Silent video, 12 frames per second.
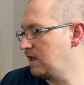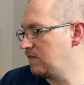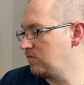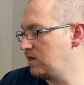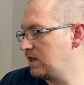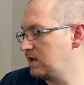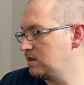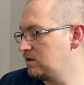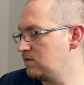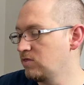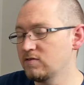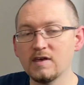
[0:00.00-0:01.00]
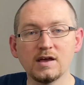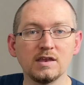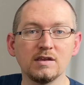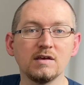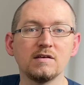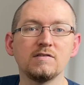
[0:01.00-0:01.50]
And then the
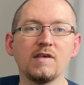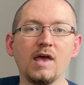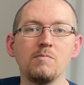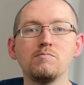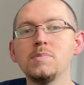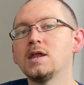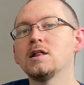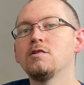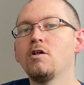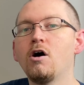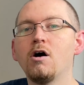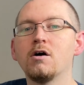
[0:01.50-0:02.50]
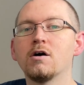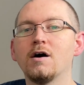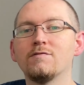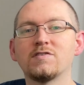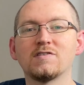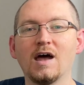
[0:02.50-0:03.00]
second is a minute long
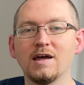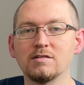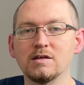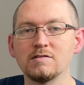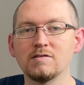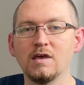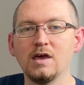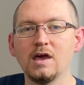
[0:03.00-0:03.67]
of silence.